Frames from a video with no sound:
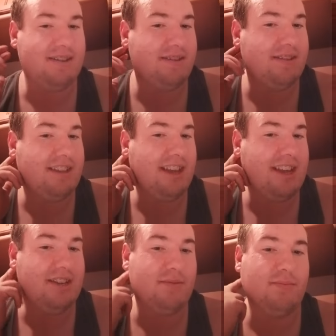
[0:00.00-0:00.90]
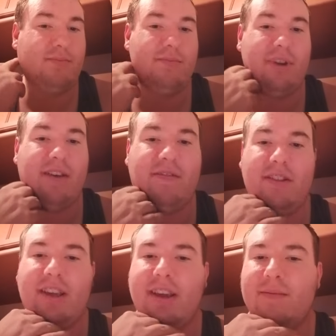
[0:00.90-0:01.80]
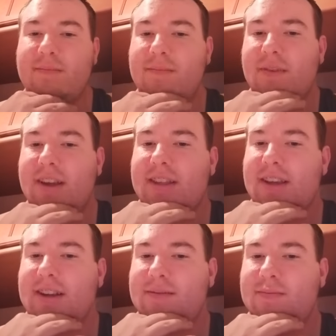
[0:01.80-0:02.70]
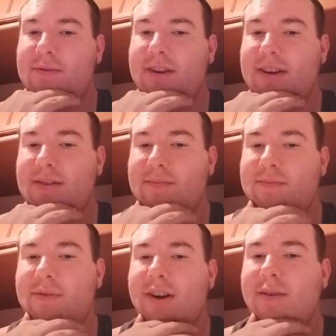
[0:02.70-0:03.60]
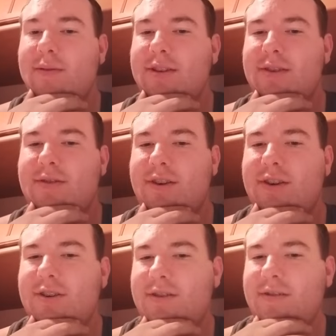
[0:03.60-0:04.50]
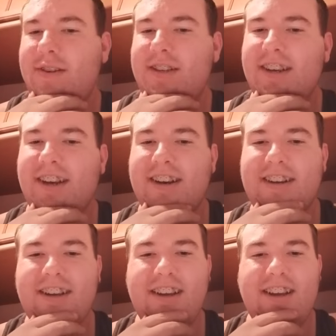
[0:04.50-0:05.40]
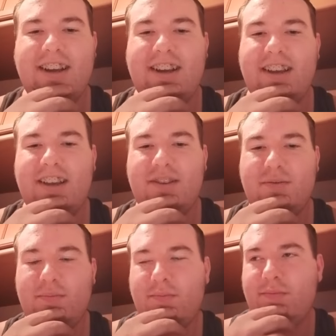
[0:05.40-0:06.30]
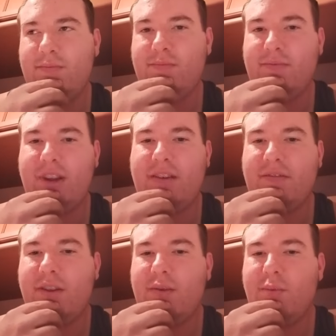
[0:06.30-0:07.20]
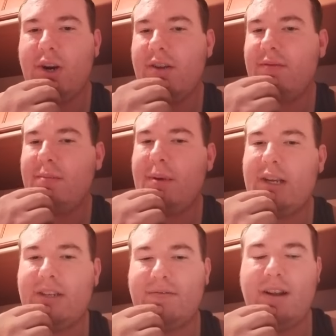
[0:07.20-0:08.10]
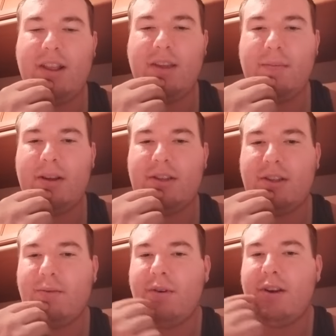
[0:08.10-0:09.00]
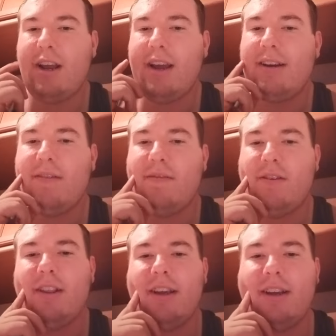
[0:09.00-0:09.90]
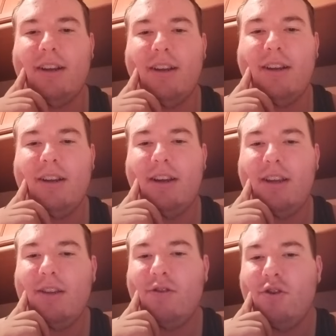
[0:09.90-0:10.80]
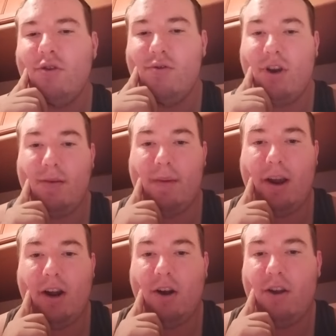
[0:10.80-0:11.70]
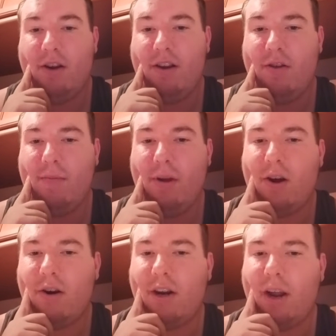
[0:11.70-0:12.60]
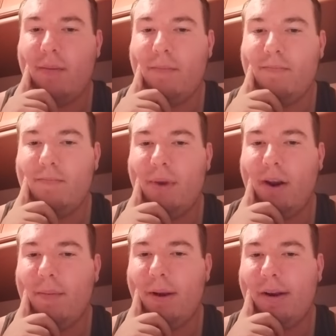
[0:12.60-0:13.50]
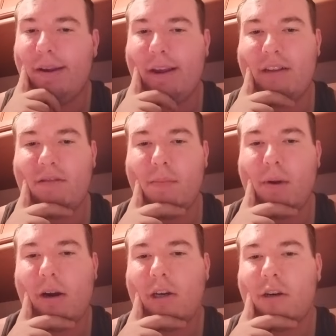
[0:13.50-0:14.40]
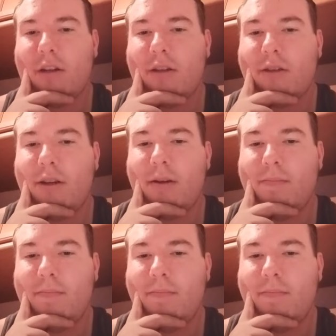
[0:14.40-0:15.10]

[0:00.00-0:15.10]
think he's definitely, I think the was it critical what he said? He's definitely one of the best, if not the best in the world. I definitely you could make a you'd be a hard time being able to make a case for a better journalist than him,